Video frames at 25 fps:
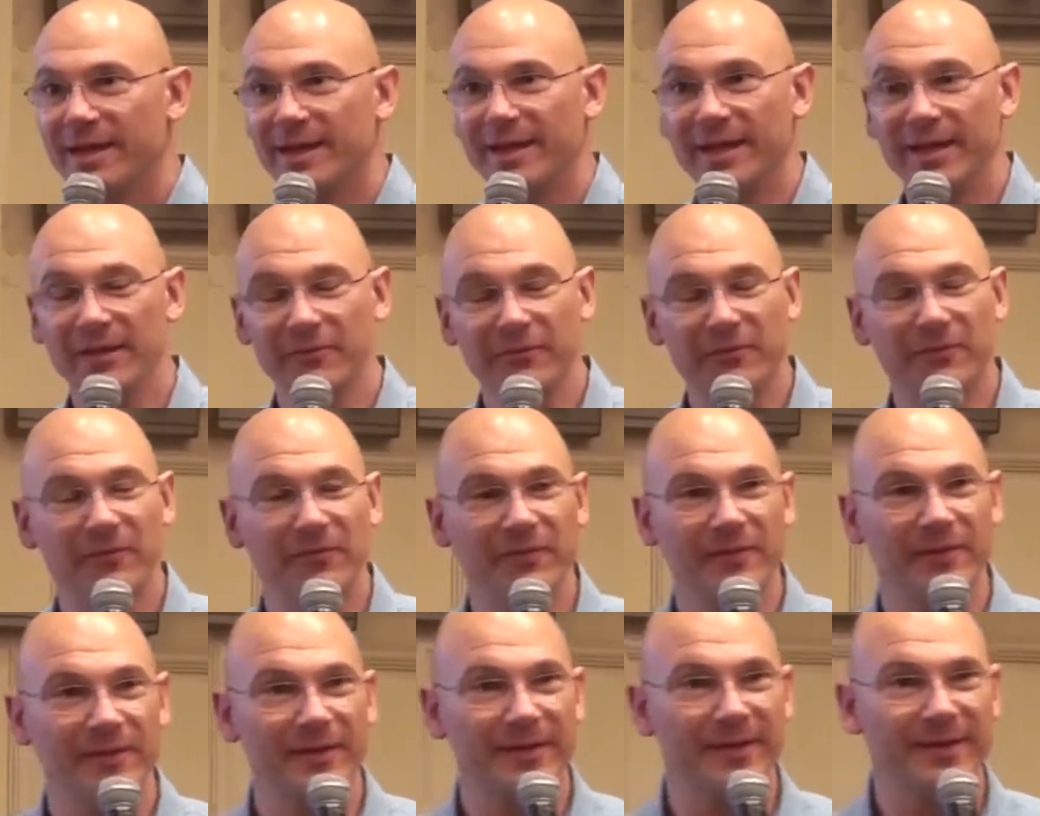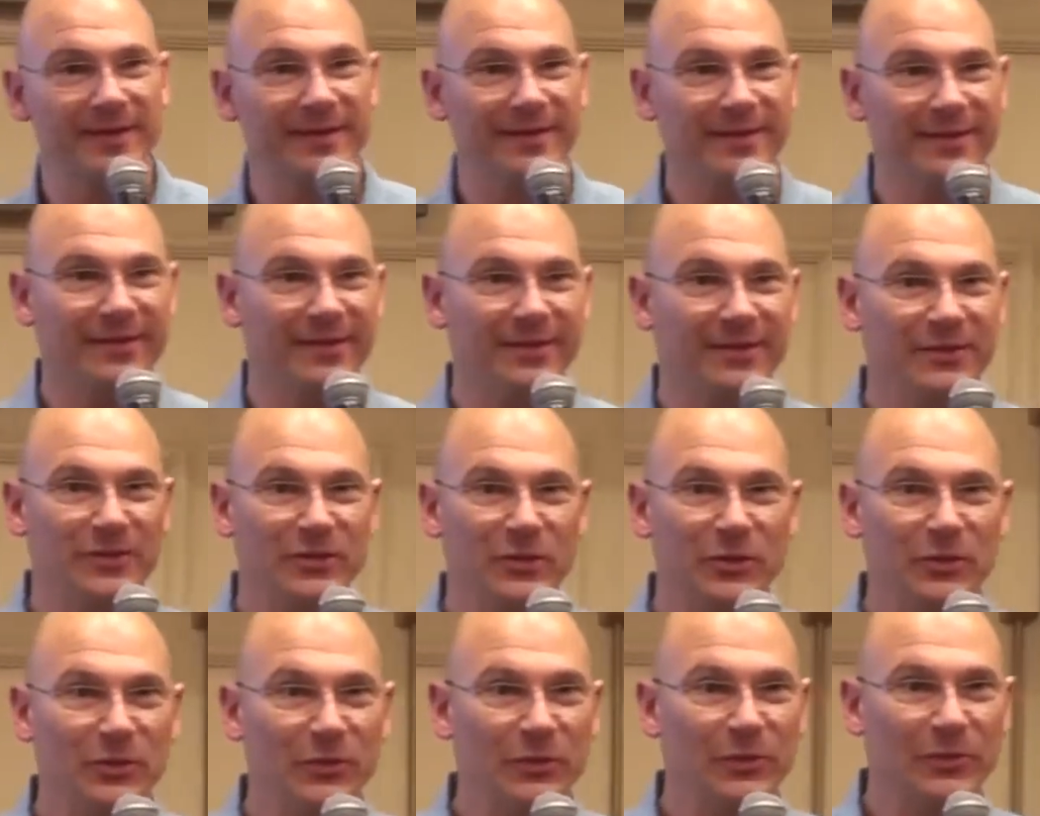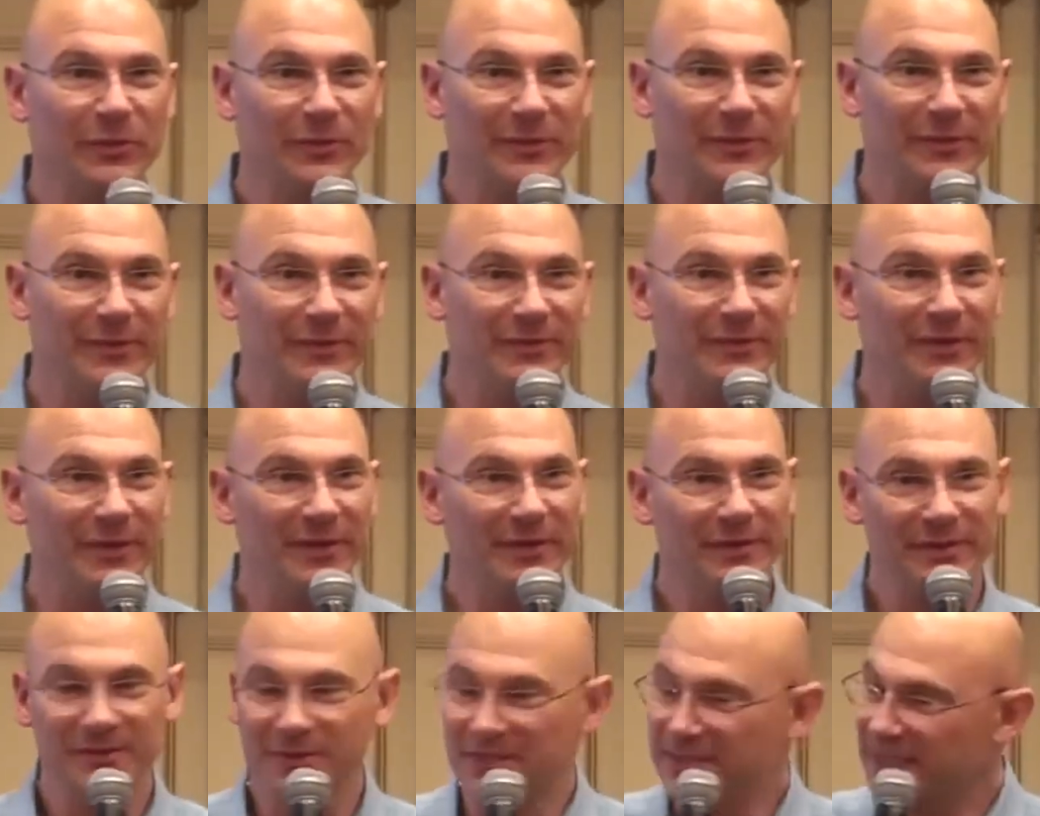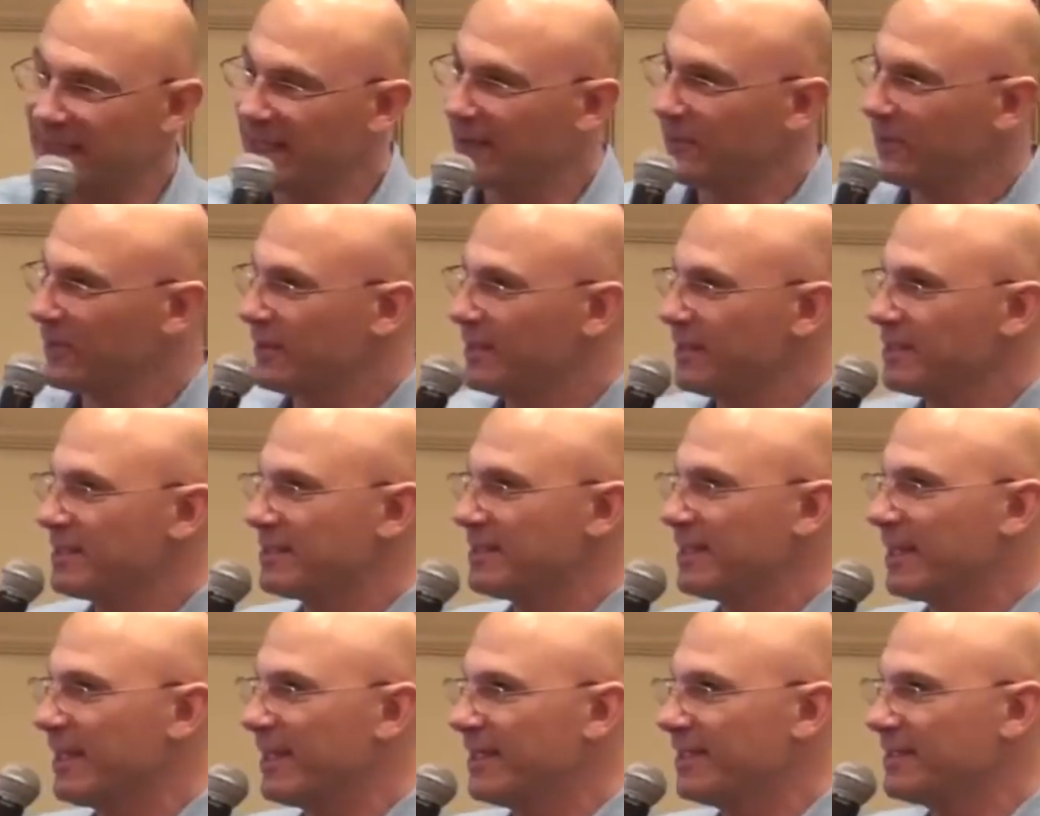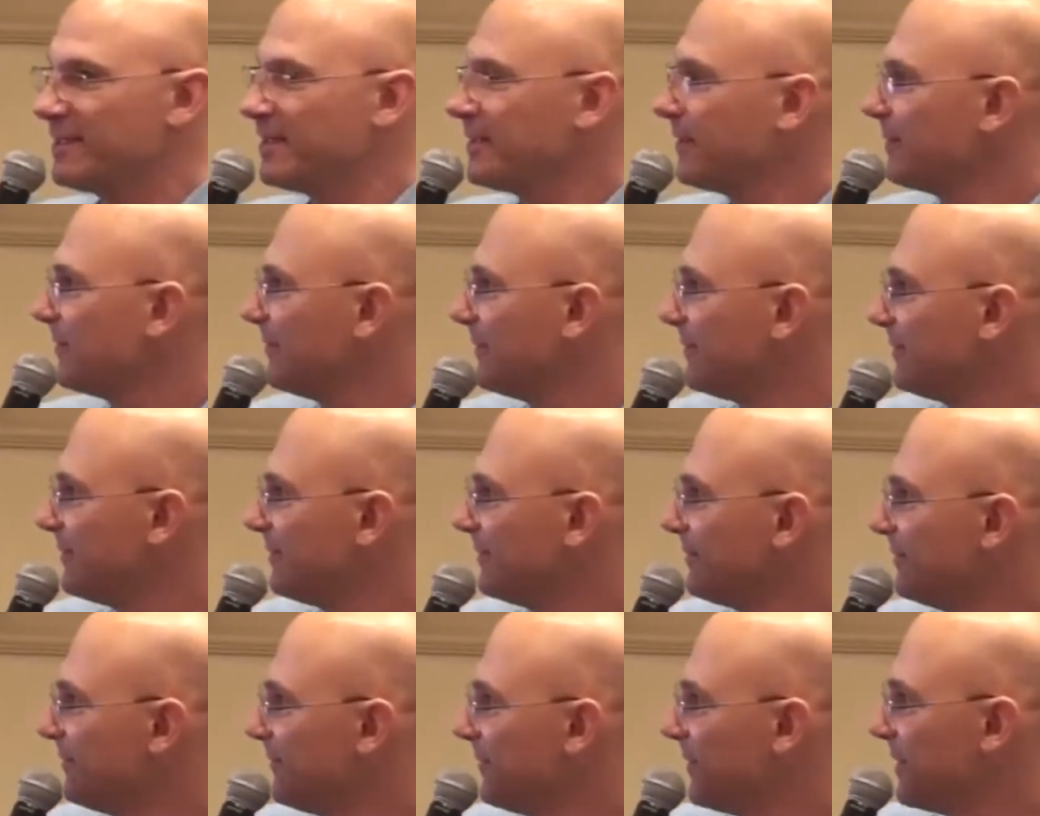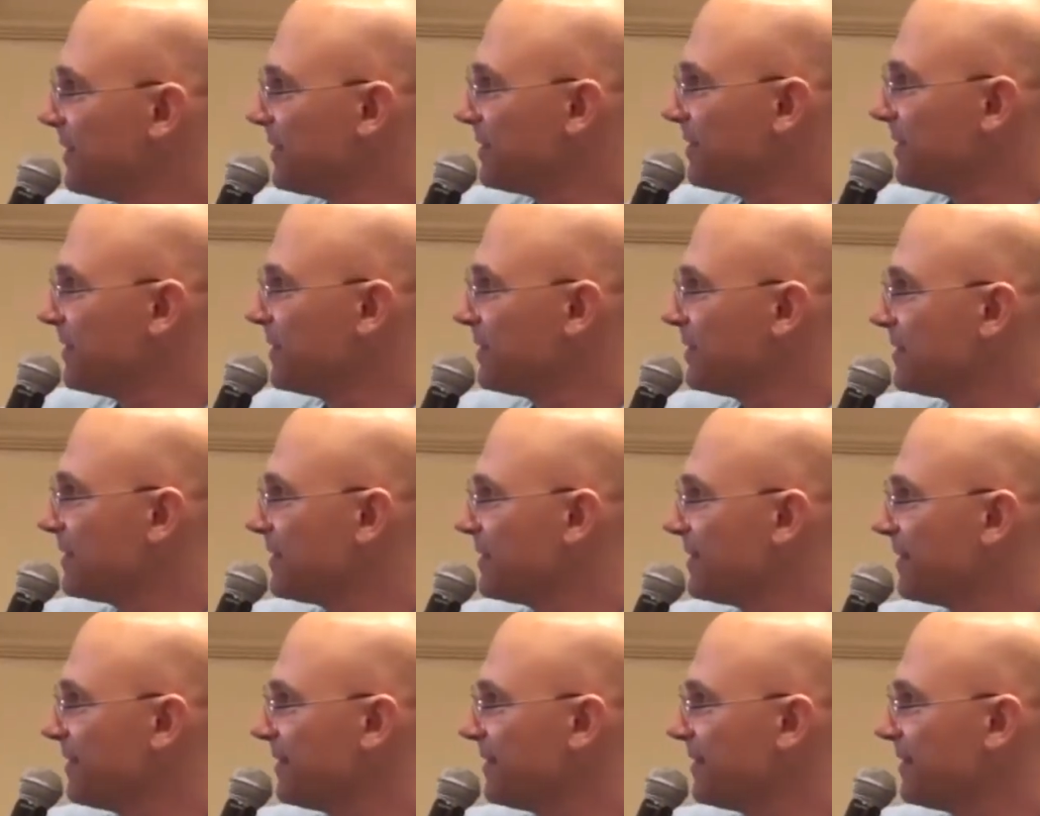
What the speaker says: If you understand what this says, this is